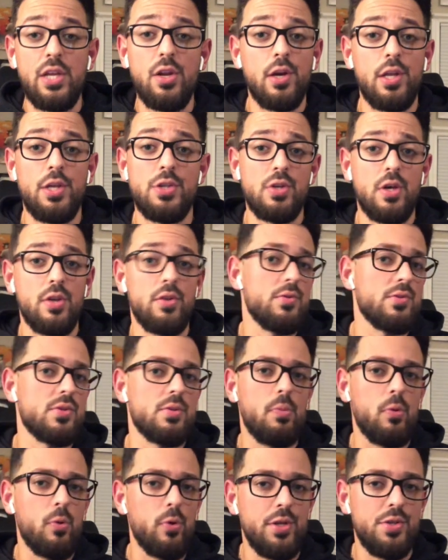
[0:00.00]
on each other and
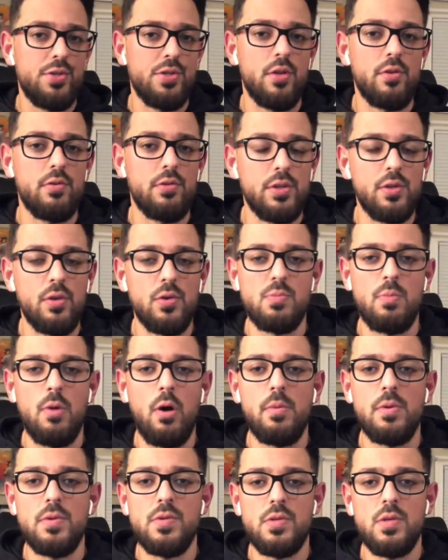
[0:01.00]
support each other in those
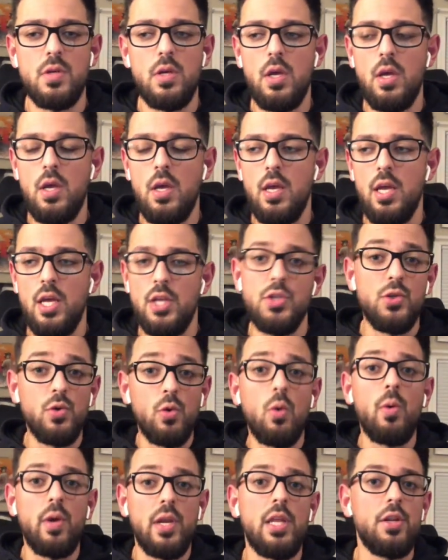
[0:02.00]
moments and do
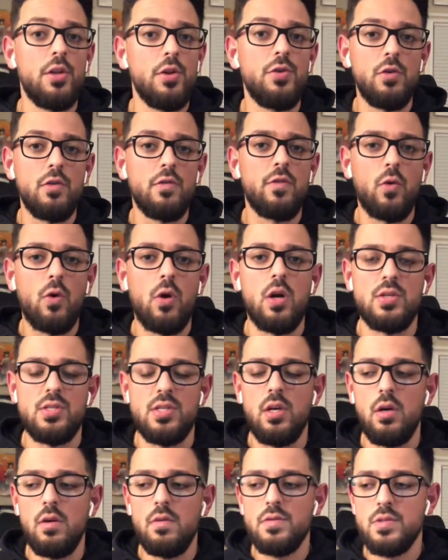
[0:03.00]
what we need to do for
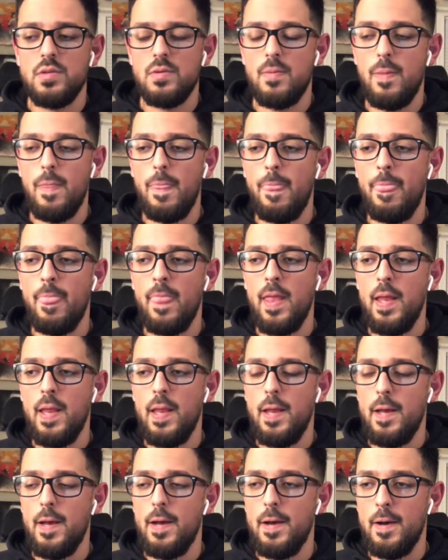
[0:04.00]
ourselves.
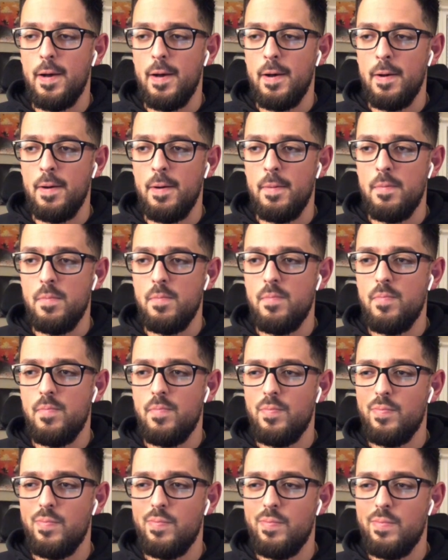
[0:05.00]
And
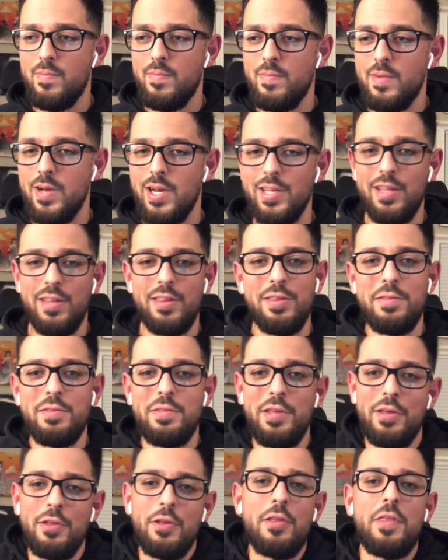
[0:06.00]
then
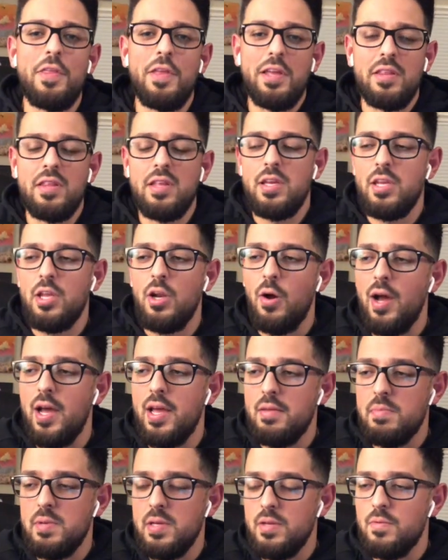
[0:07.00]
the other thing that, I
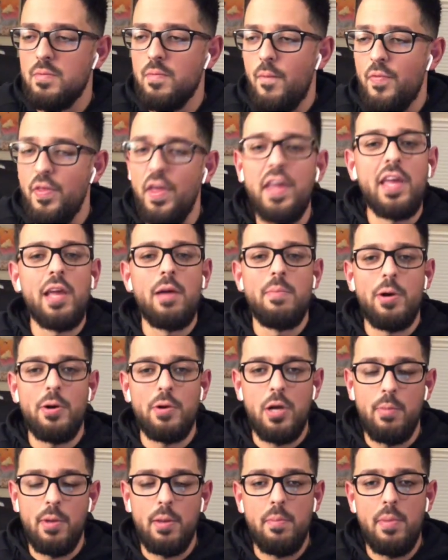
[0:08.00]
had been thinking about
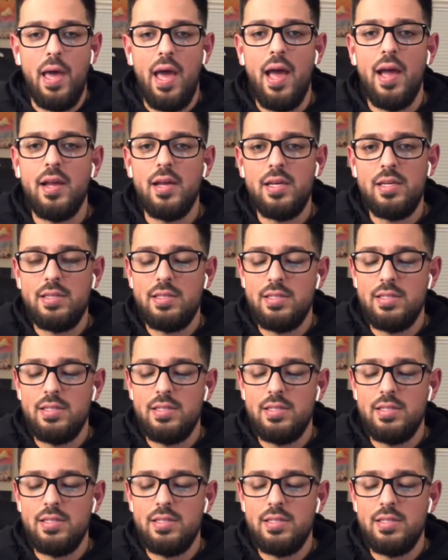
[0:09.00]
coming back